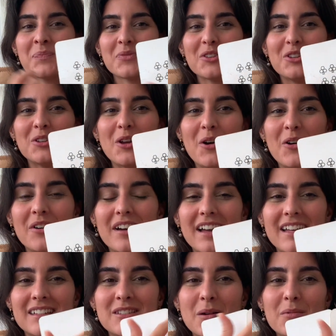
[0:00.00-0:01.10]
you know,
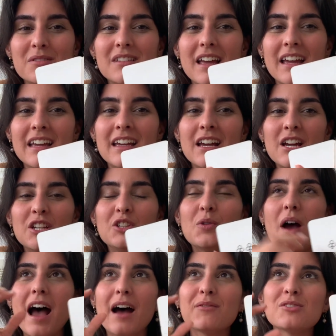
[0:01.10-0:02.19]
it's almost like you
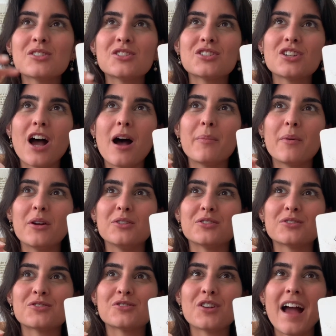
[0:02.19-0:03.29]
have to stop on your
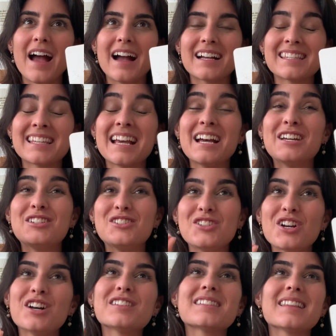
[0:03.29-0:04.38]
tracks,
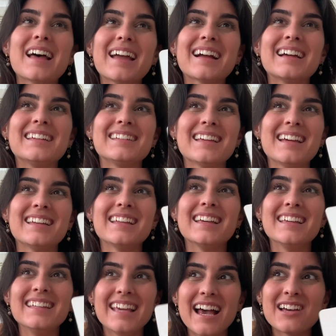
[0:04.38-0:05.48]
just like I did
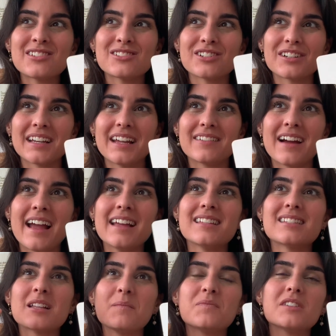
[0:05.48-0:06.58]
yesterday, right?
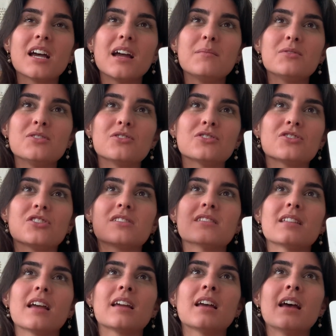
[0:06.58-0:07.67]
Sometimes you're just
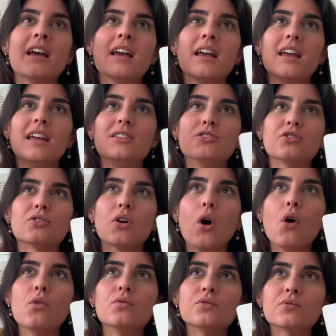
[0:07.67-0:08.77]
like in your
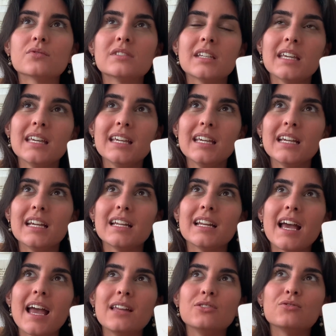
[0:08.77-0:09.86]
own routine
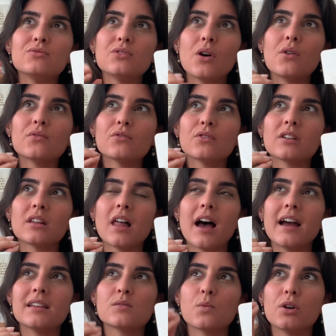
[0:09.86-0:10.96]
and you don't
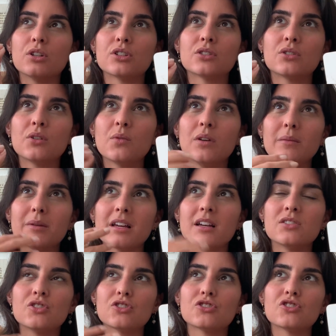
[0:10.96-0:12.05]
realize what you're doing
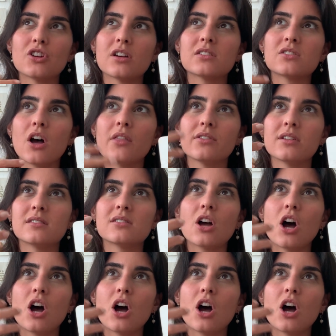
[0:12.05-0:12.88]
because you're just on this